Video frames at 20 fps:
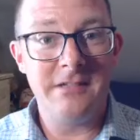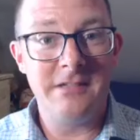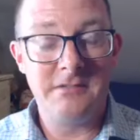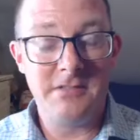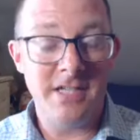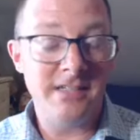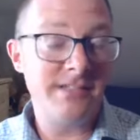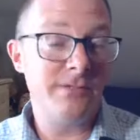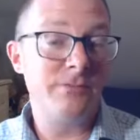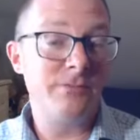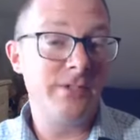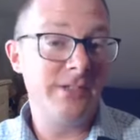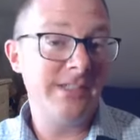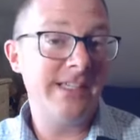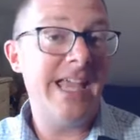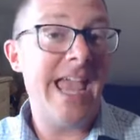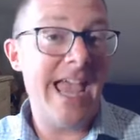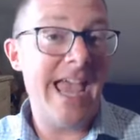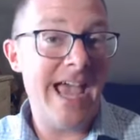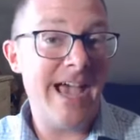it doesn't
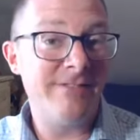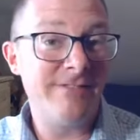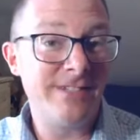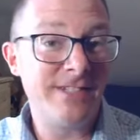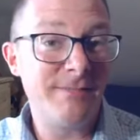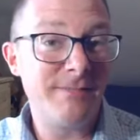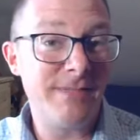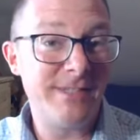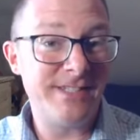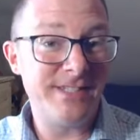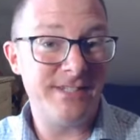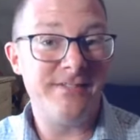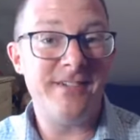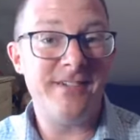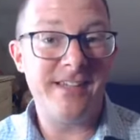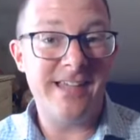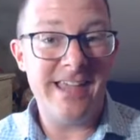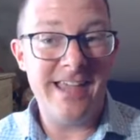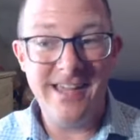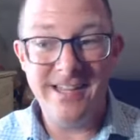really have a
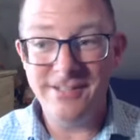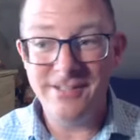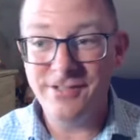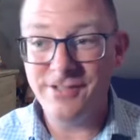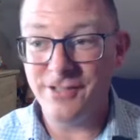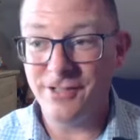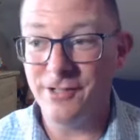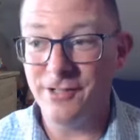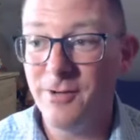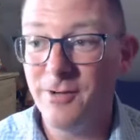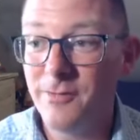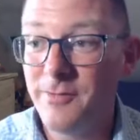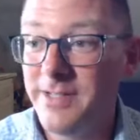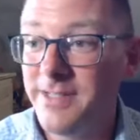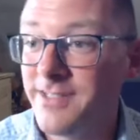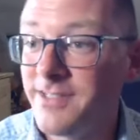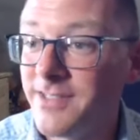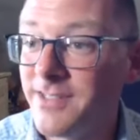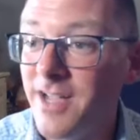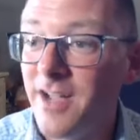specific answer. And what we
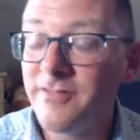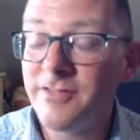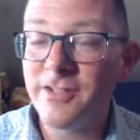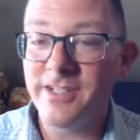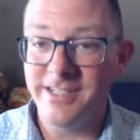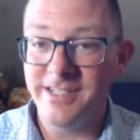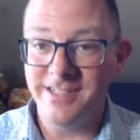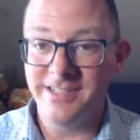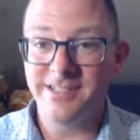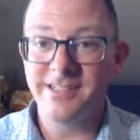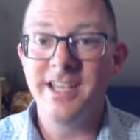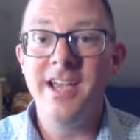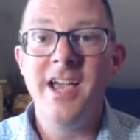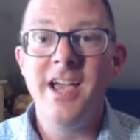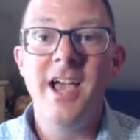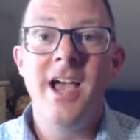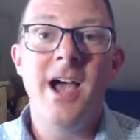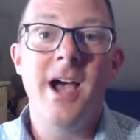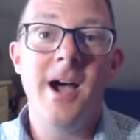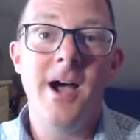discovered is
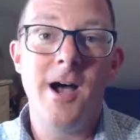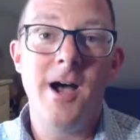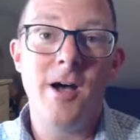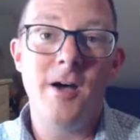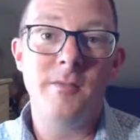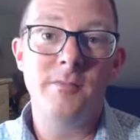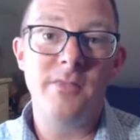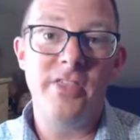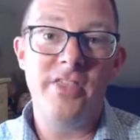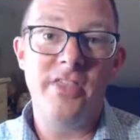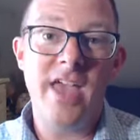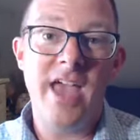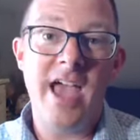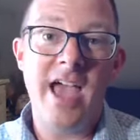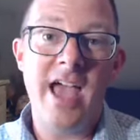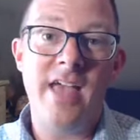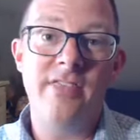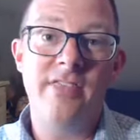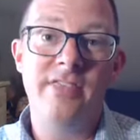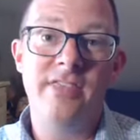
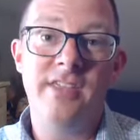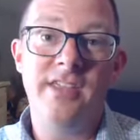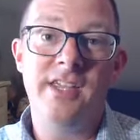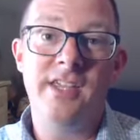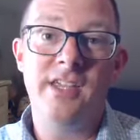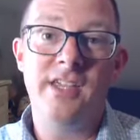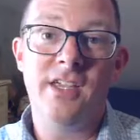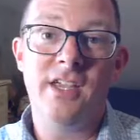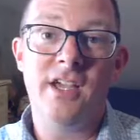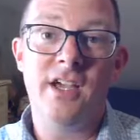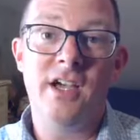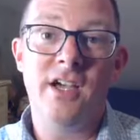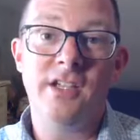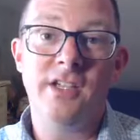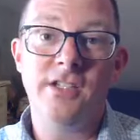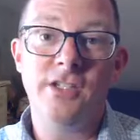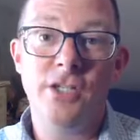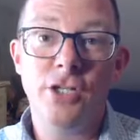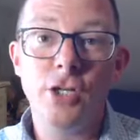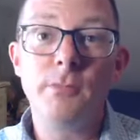that the
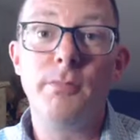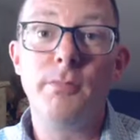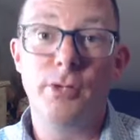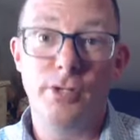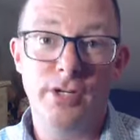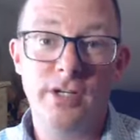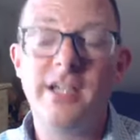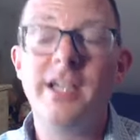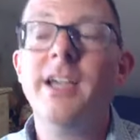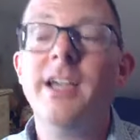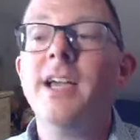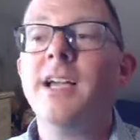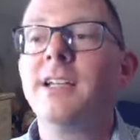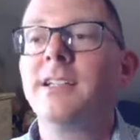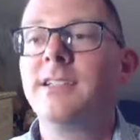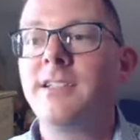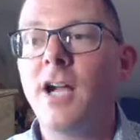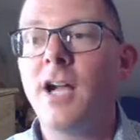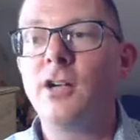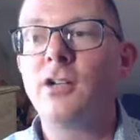yearbook
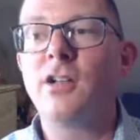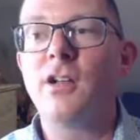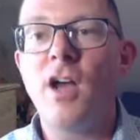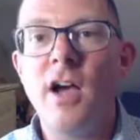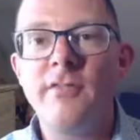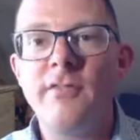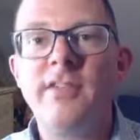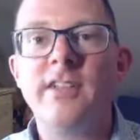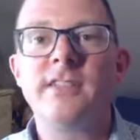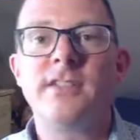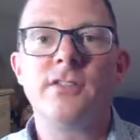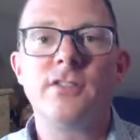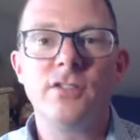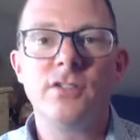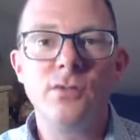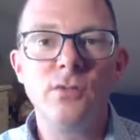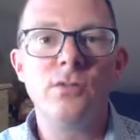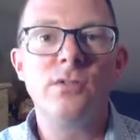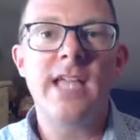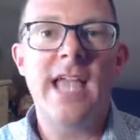started off as a
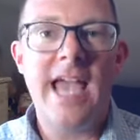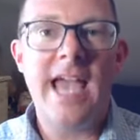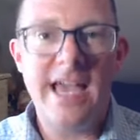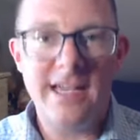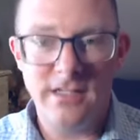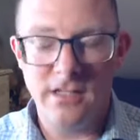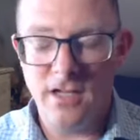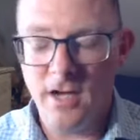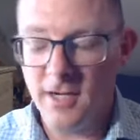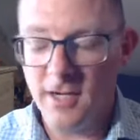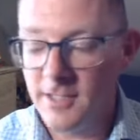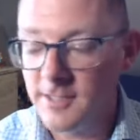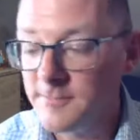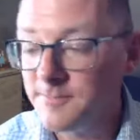school catalog.